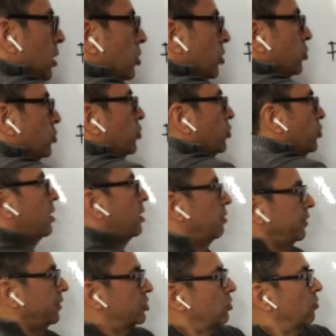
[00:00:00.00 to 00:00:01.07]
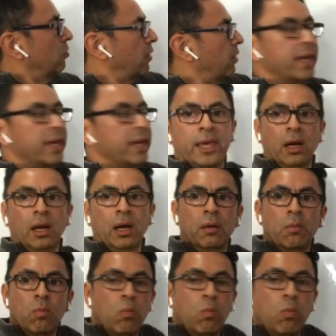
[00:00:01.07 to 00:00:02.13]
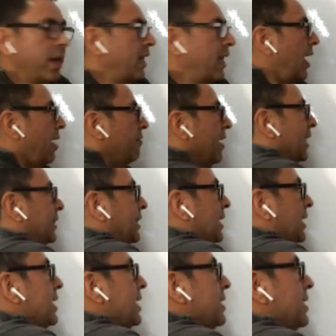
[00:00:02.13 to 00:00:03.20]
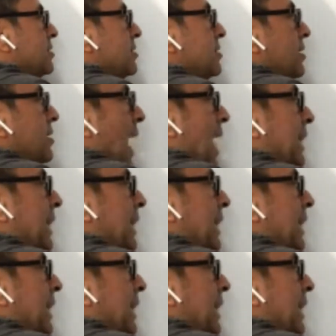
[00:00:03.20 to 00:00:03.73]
to the ARV. So right here we have at least